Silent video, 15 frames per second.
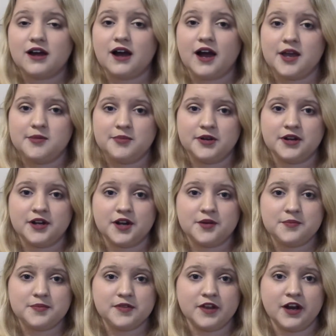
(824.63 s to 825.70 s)
I put it
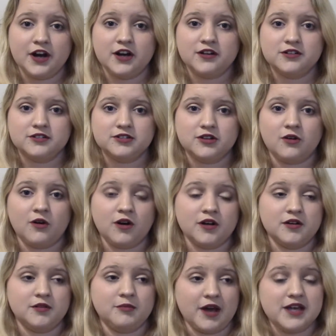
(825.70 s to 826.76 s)
up there
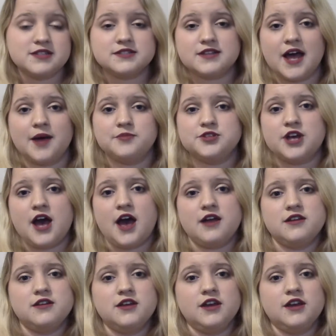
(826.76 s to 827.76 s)
on my Snapchat,